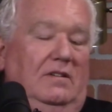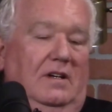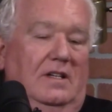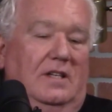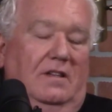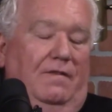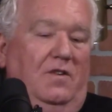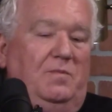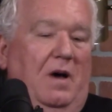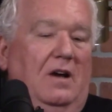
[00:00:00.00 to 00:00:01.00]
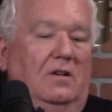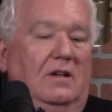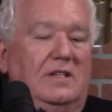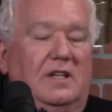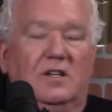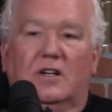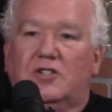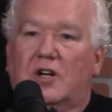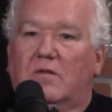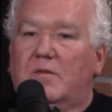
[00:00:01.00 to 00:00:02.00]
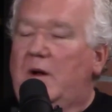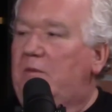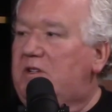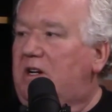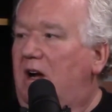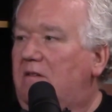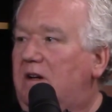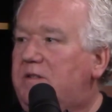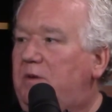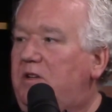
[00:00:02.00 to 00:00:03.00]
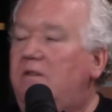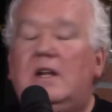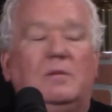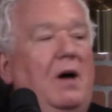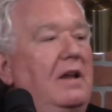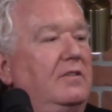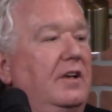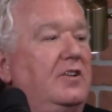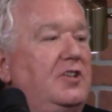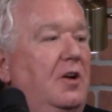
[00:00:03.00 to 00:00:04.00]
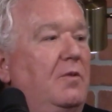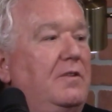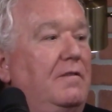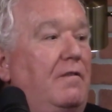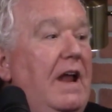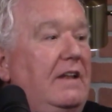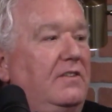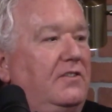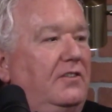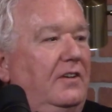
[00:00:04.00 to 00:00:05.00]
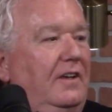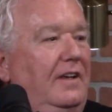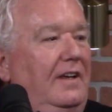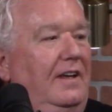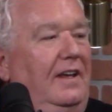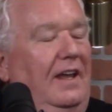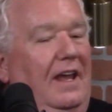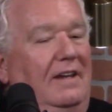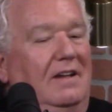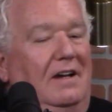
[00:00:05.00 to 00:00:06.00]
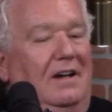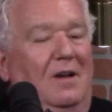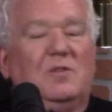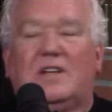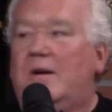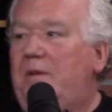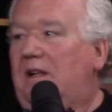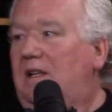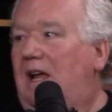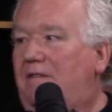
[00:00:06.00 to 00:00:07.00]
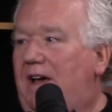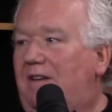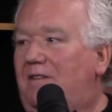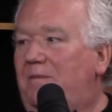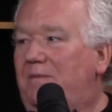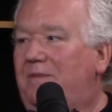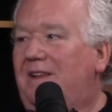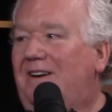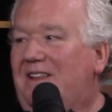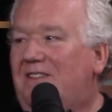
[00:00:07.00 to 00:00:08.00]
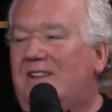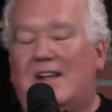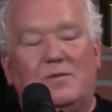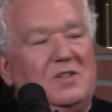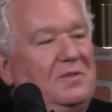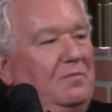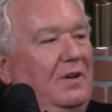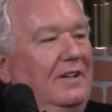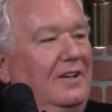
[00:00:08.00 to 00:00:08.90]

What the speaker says: I said, the first bottle, I said, you can share it with members of Congress, but you need a bottle you can share with your friends. And I almost got a belly laugh out of him. He thought that was pretty good.